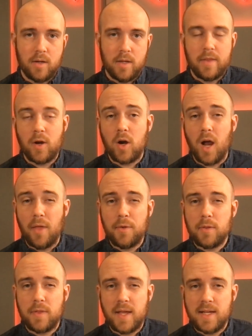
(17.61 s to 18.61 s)
There are other
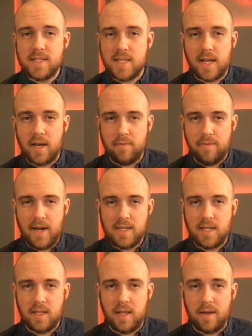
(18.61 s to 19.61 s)
things that can affect
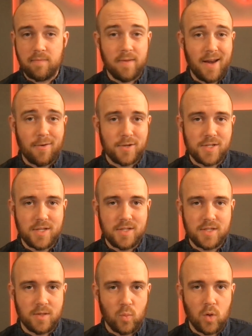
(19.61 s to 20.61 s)
it, like
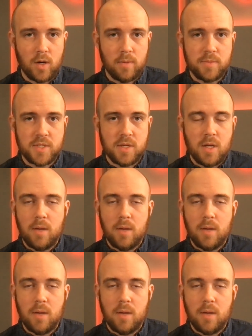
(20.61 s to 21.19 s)
viruses and worms,